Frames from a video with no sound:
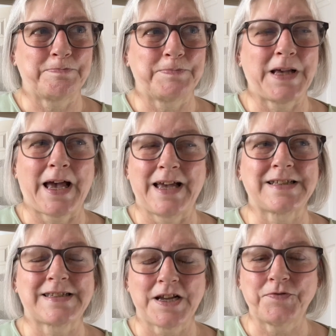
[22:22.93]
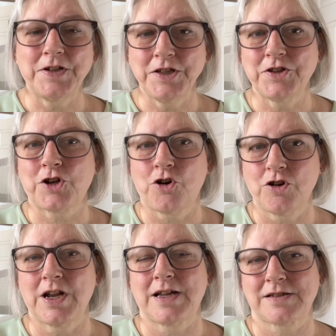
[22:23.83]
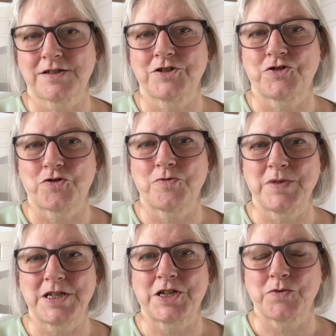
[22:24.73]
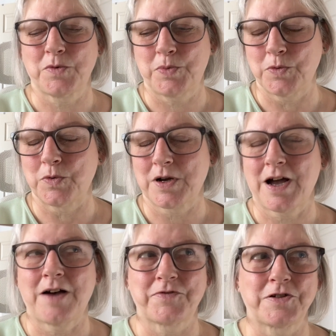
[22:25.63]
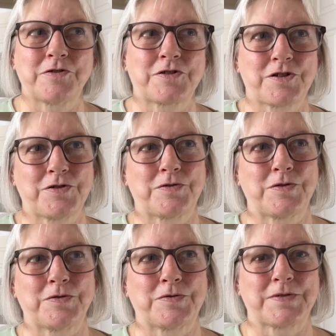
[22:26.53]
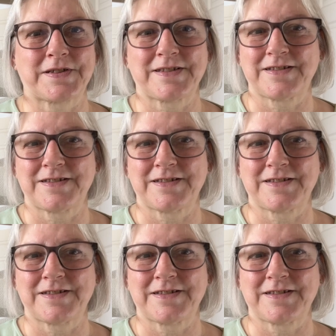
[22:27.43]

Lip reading: Yeah, it's definitely the colours that draw me to a book, having looked at all those.